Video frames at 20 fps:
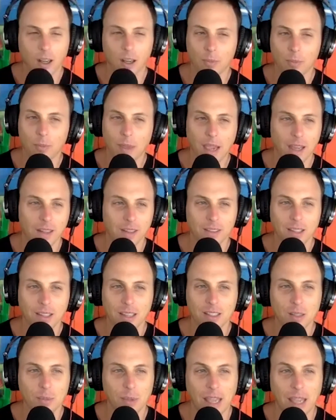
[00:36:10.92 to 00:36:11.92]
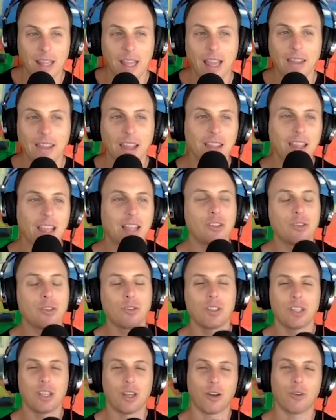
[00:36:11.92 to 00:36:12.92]
oh man, that's a, and, and, then they do
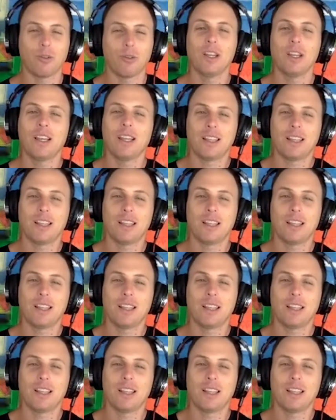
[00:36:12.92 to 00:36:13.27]
you know